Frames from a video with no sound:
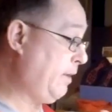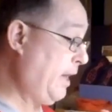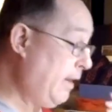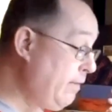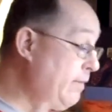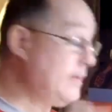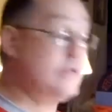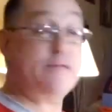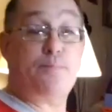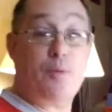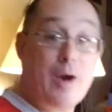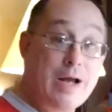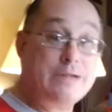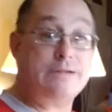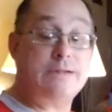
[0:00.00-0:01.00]
in this
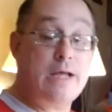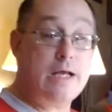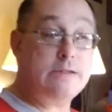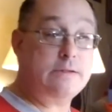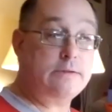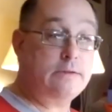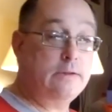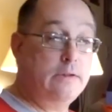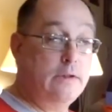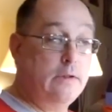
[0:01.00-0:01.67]
process,